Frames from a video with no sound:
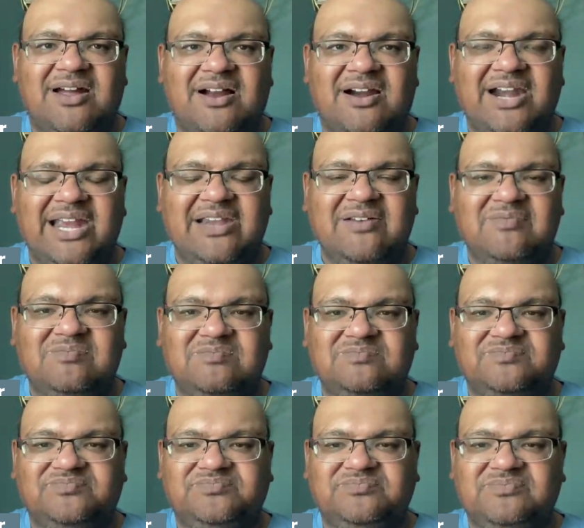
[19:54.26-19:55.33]
All right,
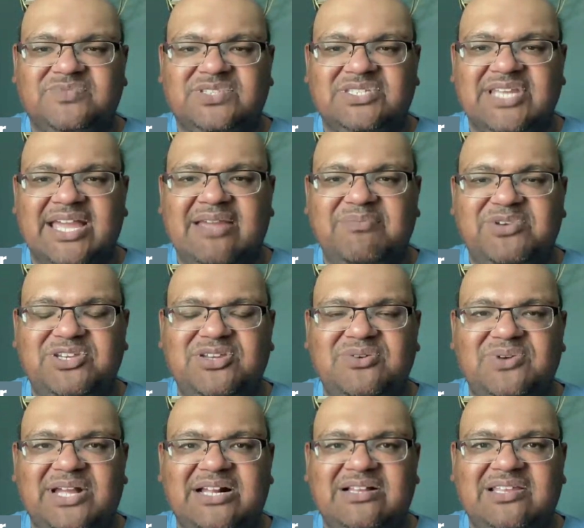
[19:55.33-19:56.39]
time
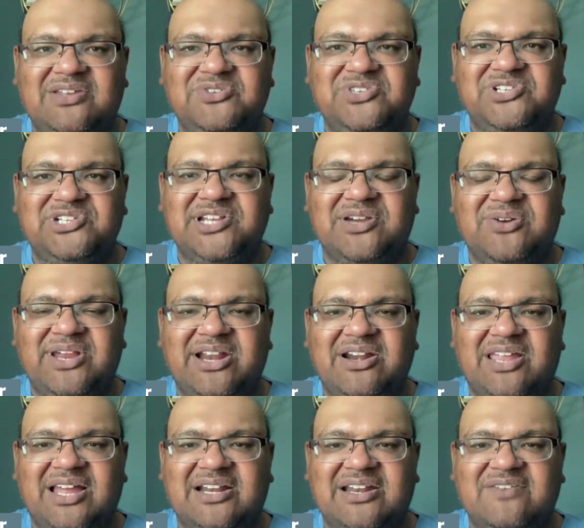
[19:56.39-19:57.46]
to close the show here in
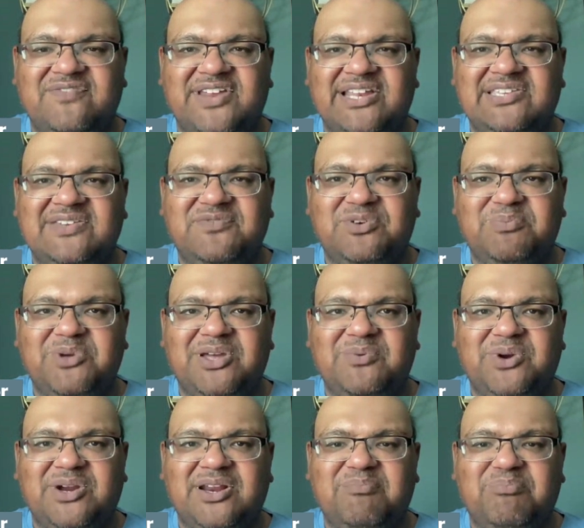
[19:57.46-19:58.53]
Locked On Fantasy Football, and
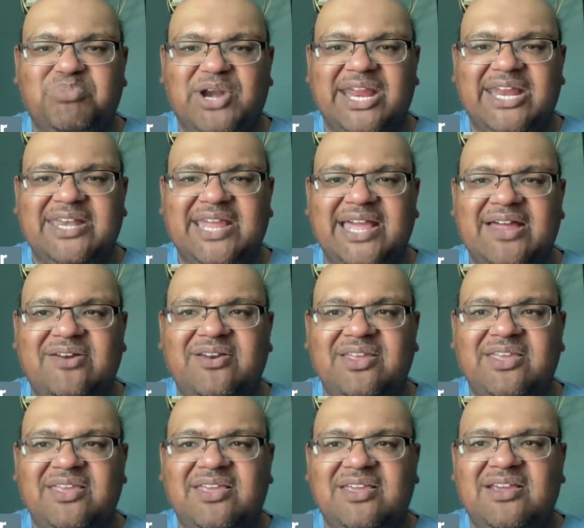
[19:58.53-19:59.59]
we're going to break down
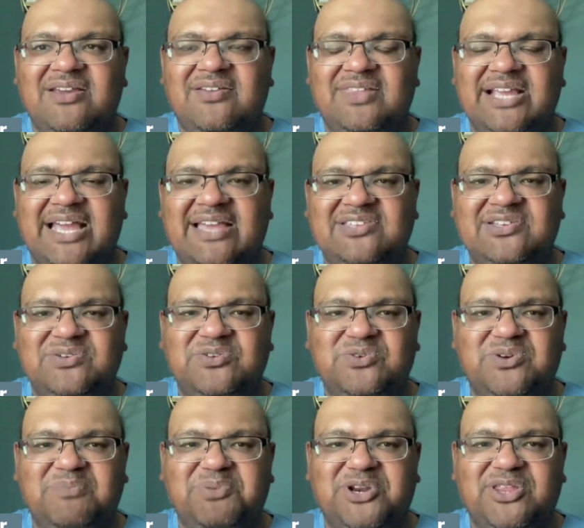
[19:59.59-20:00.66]
the guys that you
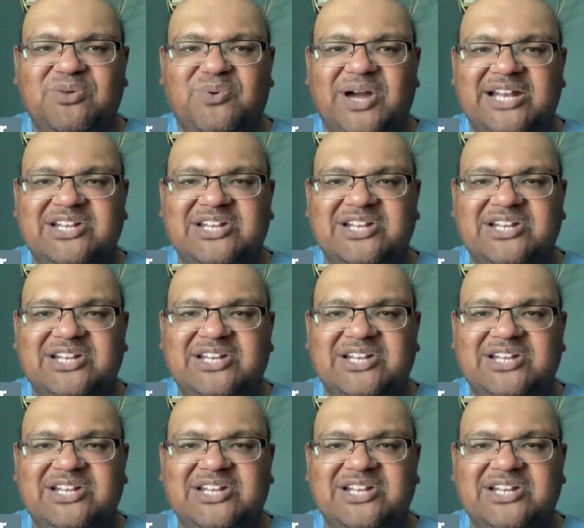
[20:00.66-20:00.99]
want to put on the